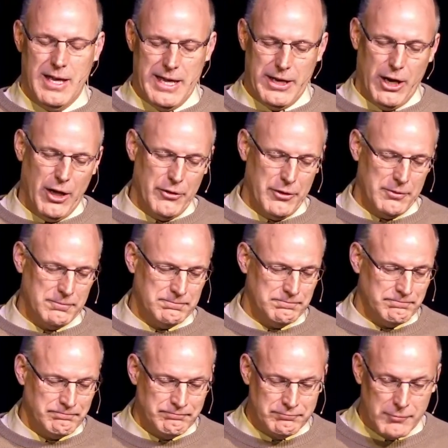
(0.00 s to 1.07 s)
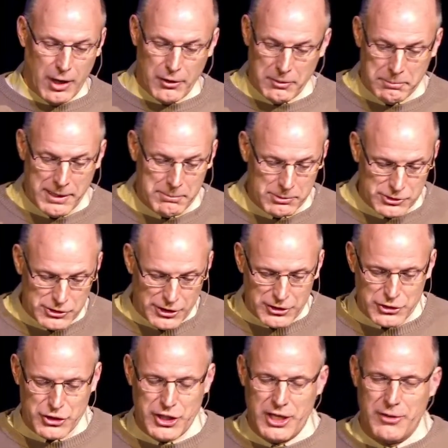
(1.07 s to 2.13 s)
And all the people
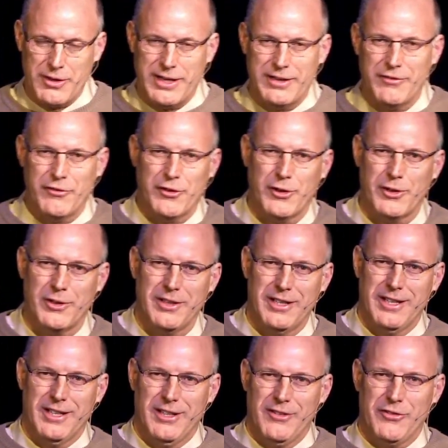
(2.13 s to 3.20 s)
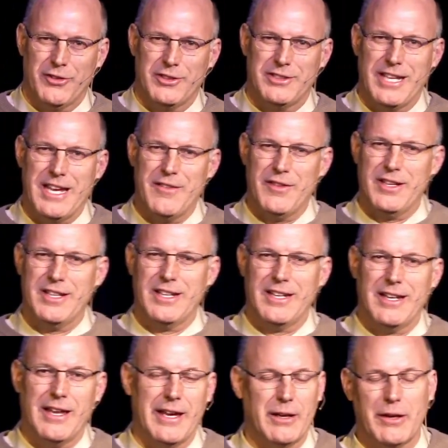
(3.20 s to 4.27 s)
start cheering for David,
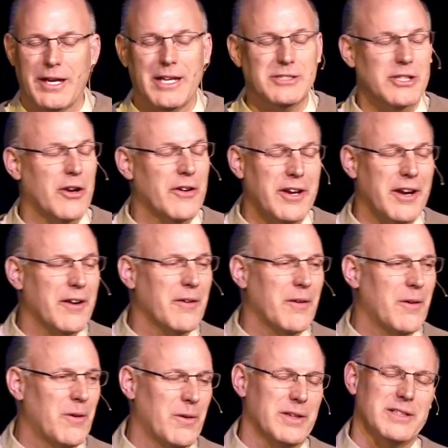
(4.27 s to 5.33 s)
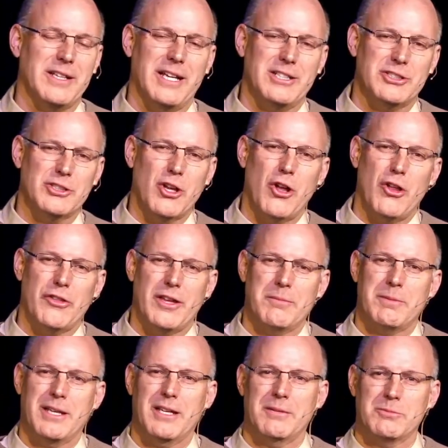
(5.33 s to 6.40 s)
and like, he's our hero. And Saul then
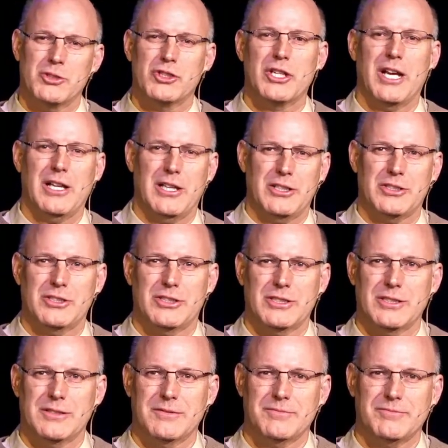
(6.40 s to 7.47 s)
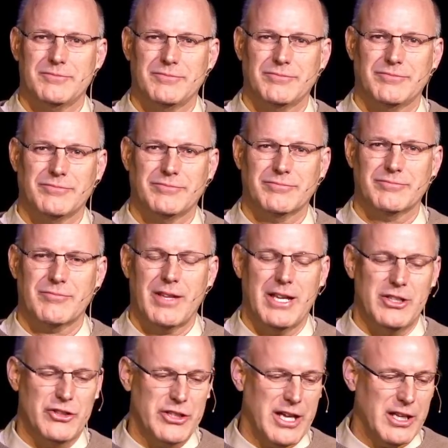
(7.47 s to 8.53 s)
becomes jealous.
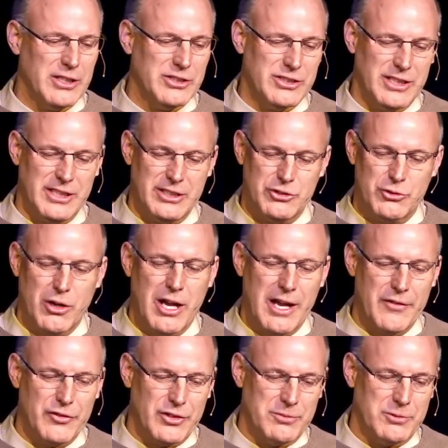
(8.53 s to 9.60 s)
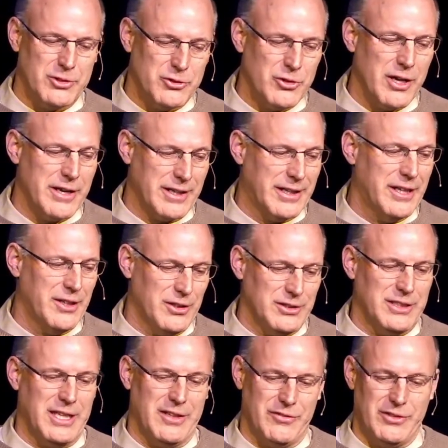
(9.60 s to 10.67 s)
And jealousy drives him to try to kill
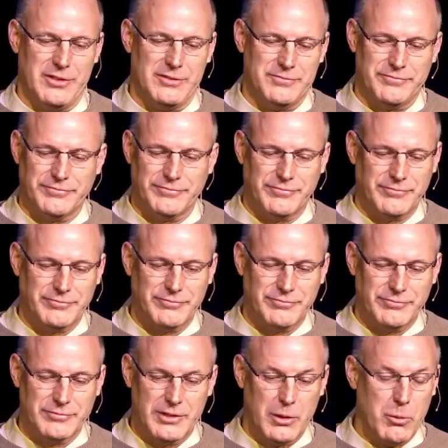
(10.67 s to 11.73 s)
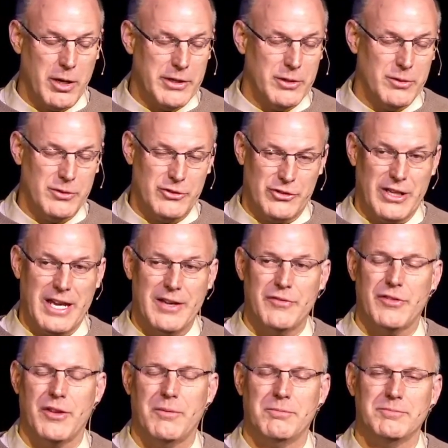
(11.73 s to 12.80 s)
David, the one who'd
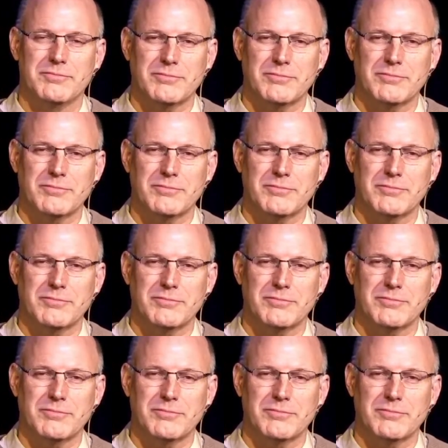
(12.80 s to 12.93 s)
saved them.